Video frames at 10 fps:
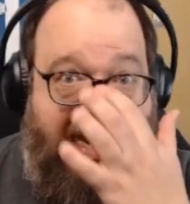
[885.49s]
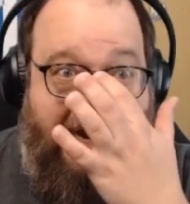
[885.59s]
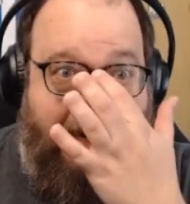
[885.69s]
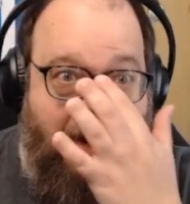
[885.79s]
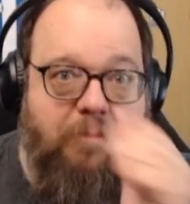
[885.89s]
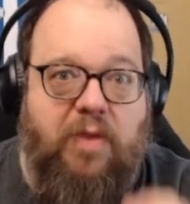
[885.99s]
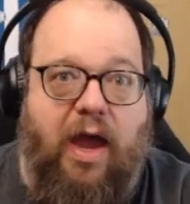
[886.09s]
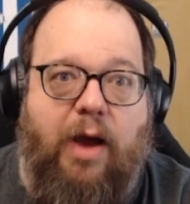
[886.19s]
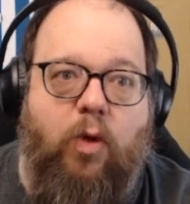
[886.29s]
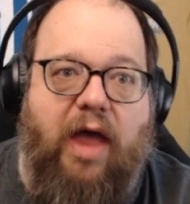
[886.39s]
And
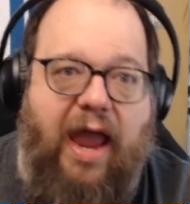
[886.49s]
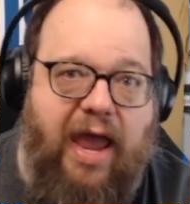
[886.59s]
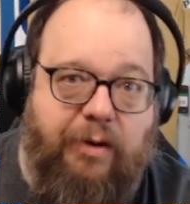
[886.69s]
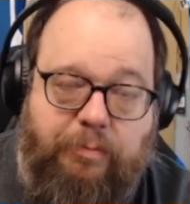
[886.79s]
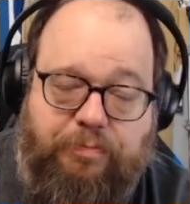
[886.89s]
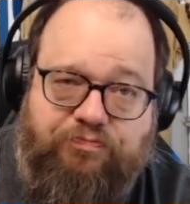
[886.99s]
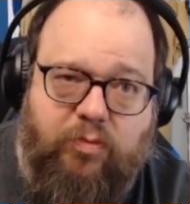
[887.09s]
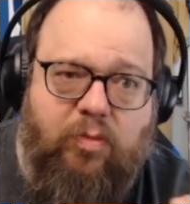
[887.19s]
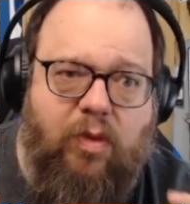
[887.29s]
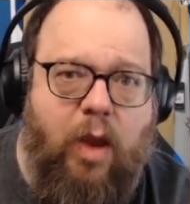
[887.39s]
I will add,
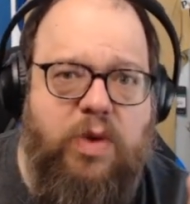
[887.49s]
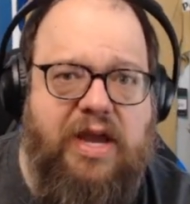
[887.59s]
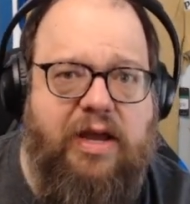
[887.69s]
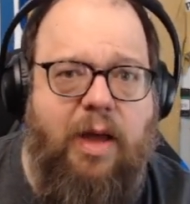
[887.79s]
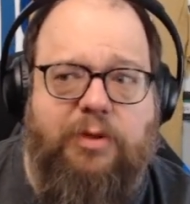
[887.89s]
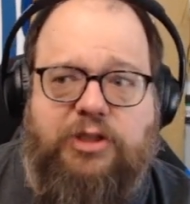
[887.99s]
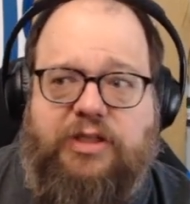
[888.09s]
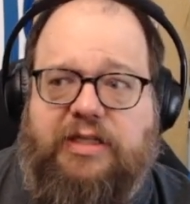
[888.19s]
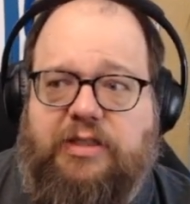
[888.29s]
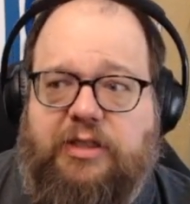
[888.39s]
We accomplished
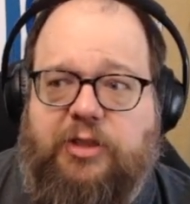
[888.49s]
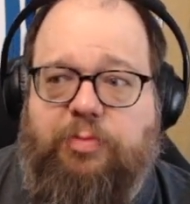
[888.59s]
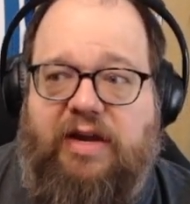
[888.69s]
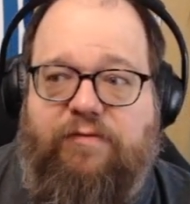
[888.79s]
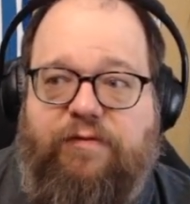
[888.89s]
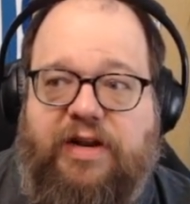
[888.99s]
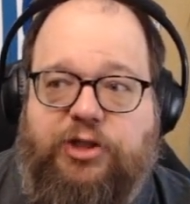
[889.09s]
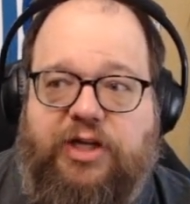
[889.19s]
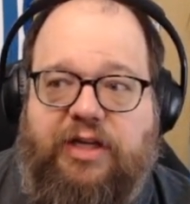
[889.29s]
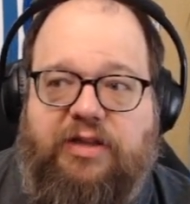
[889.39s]
this despite
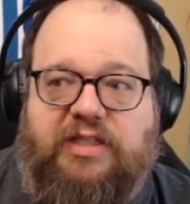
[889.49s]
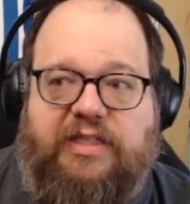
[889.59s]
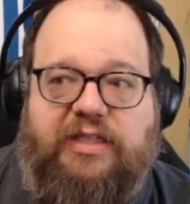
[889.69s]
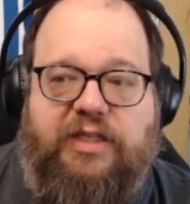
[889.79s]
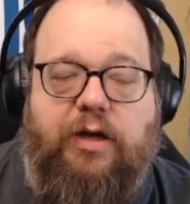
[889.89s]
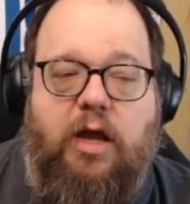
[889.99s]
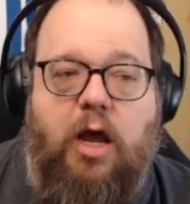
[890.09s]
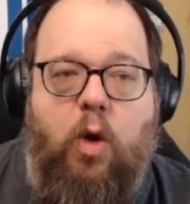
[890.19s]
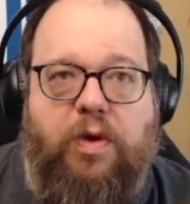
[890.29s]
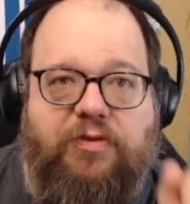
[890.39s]
finishing the season
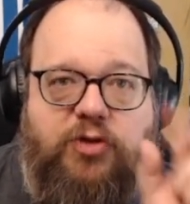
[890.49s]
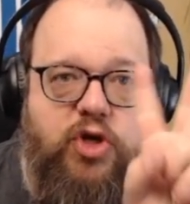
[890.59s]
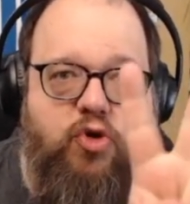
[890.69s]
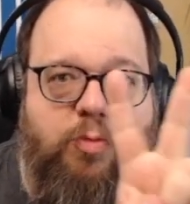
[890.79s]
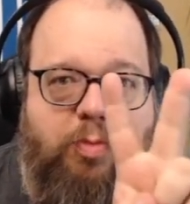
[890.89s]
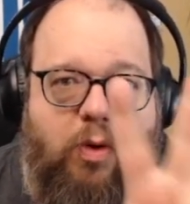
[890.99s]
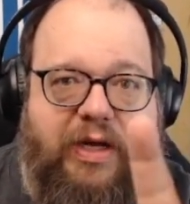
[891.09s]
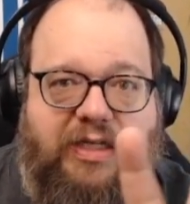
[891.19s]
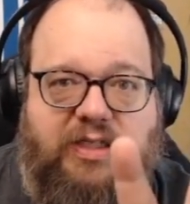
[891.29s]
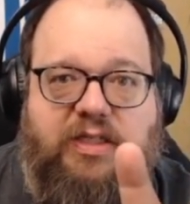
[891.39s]
with 2
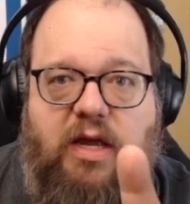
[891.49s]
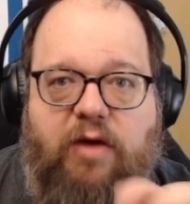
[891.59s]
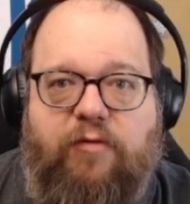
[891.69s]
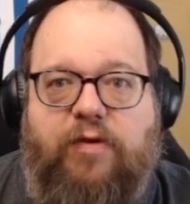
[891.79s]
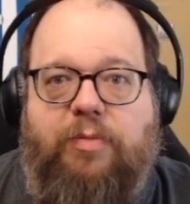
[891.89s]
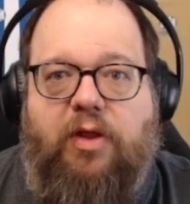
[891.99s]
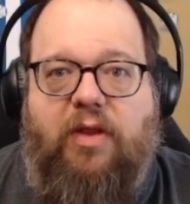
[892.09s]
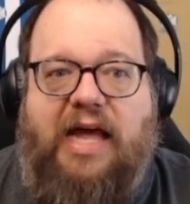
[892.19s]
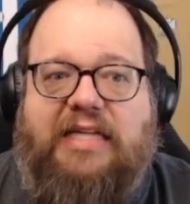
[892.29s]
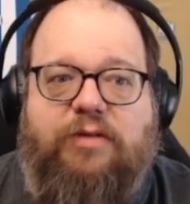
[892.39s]
points from the
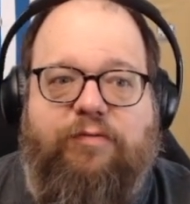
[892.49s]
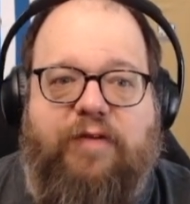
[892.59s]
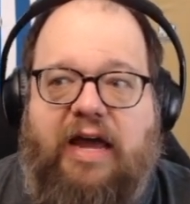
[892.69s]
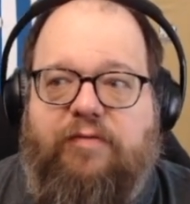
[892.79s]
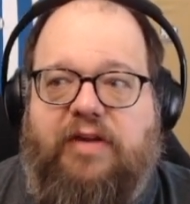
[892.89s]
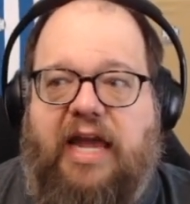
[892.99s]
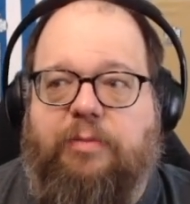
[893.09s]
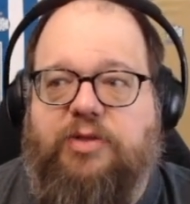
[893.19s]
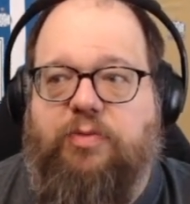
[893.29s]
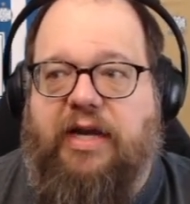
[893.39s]
last 5
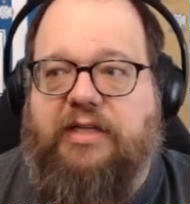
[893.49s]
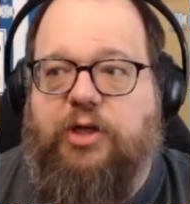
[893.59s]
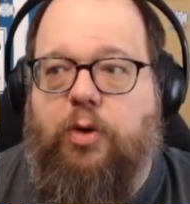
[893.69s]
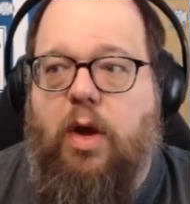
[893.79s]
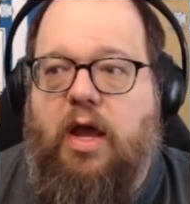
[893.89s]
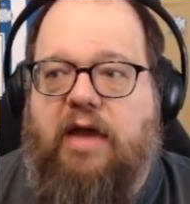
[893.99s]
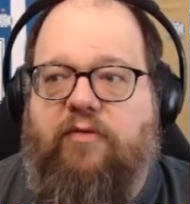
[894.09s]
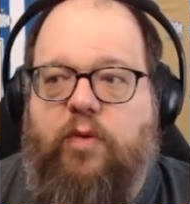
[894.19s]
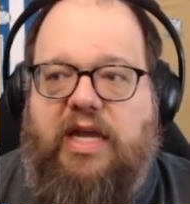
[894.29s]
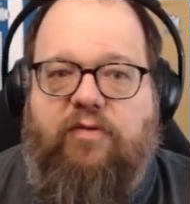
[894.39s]
games, right? So if
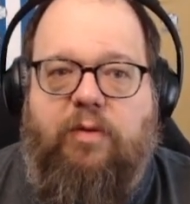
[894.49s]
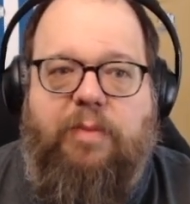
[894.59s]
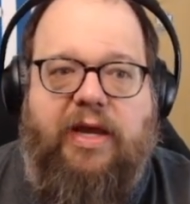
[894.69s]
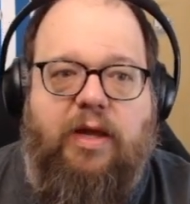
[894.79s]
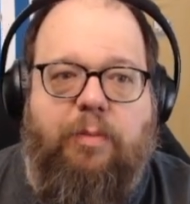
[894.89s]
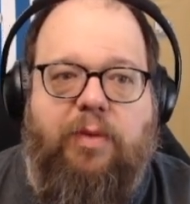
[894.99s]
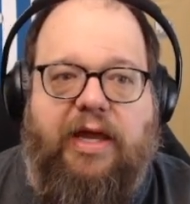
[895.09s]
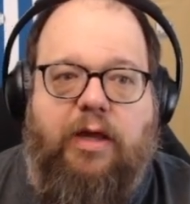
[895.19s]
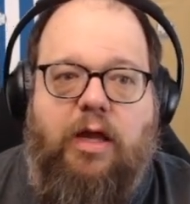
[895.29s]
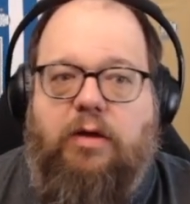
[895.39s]
we even pick up
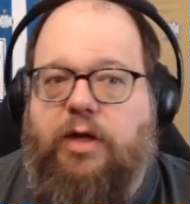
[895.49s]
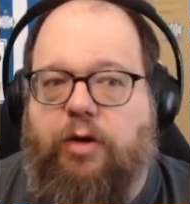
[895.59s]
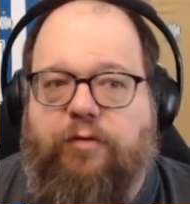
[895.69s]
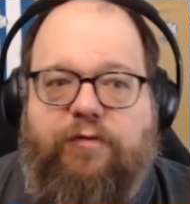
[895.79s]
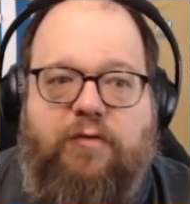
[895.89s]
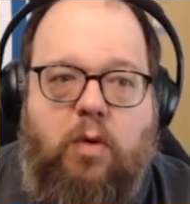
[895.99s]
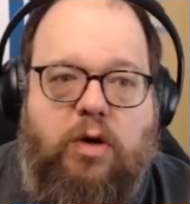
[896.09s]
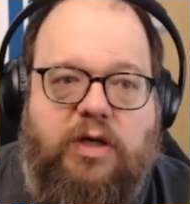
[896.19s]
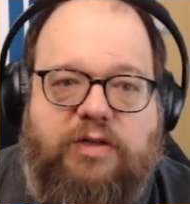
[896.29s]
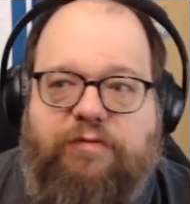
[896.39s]
like,
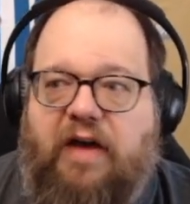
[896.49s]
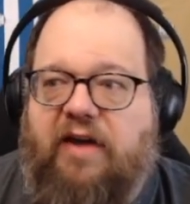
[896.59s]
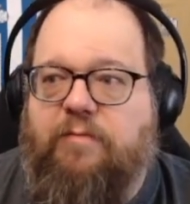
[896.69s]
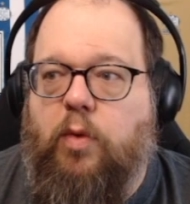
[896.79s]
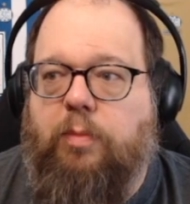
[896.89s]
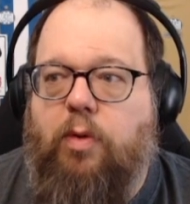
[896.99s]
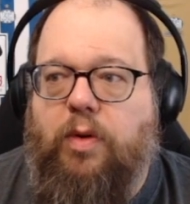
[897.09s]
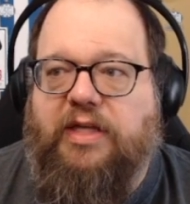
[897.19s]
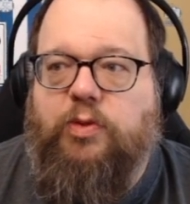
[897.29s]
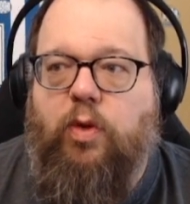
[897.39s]
4 to 5 more
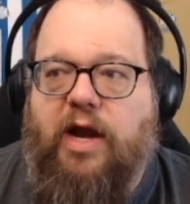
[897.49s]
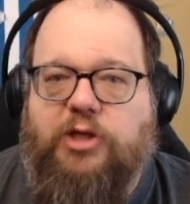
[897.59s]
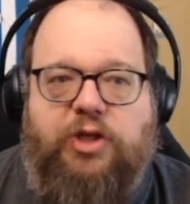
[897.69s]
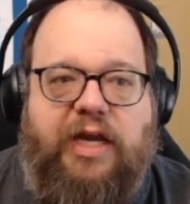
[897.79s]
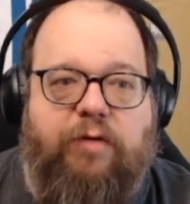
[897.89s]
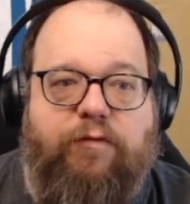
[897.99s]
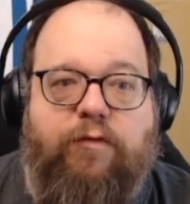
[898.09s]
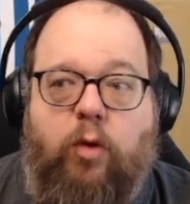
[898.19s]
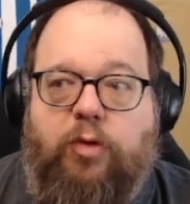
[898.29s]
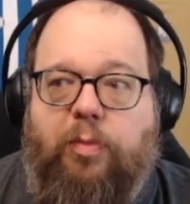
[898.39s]
points, we're actually in
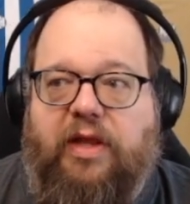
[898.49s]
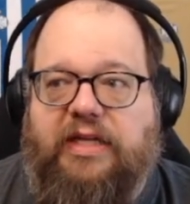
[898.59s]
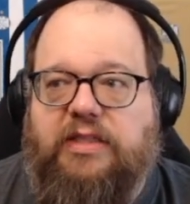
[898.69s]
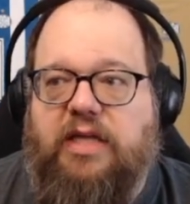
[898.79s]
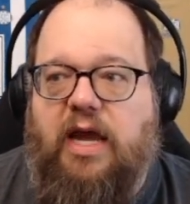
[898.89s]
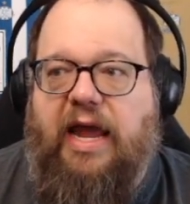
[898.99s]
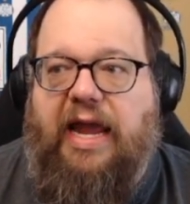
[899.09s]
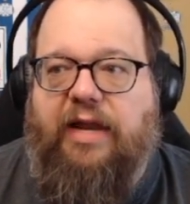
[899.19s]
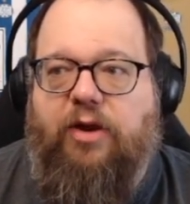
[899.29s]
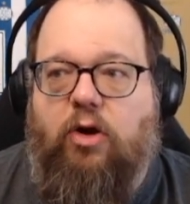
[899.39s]
4th place,
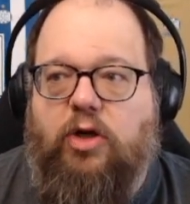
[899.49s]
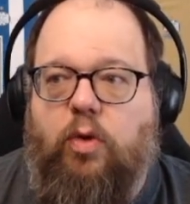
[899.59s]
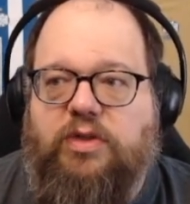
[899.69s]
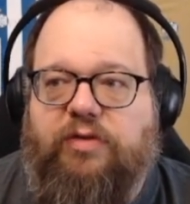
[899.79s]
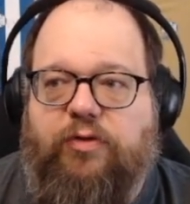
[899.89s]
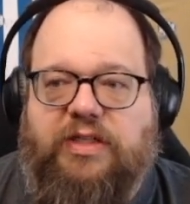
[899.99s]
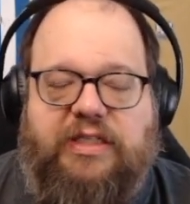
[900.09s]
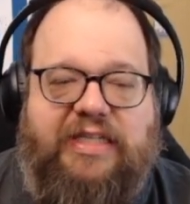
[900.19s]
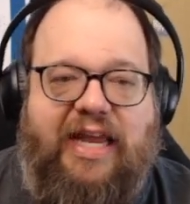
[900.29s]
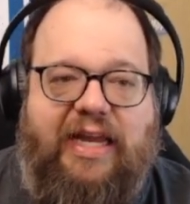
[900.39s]
and our goal difference is
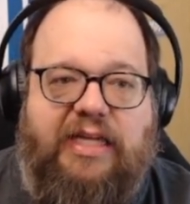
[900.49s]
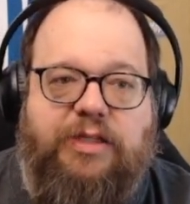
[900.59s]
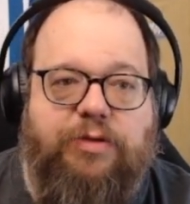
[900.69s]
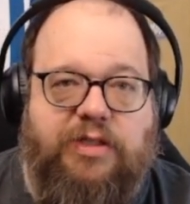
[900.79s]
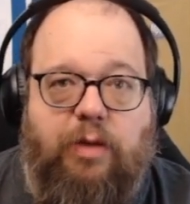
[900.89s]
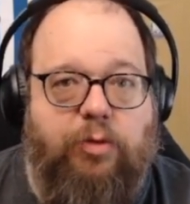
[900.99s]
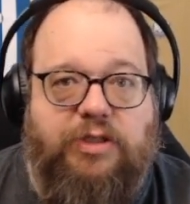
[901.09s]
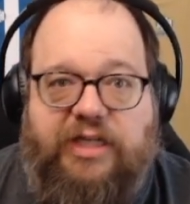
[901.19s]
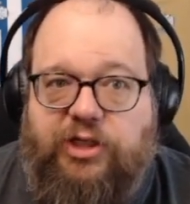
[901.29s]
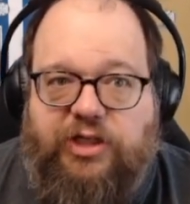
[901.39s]
getting into the double
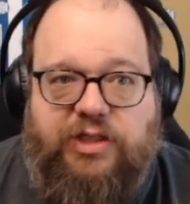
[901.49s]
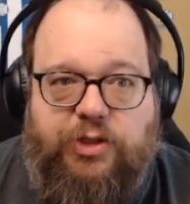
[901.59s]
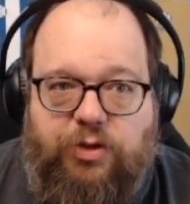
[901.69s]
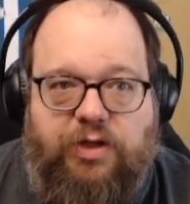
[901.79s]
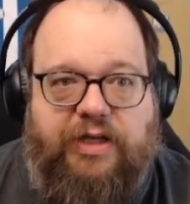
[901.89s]
digits, certainly.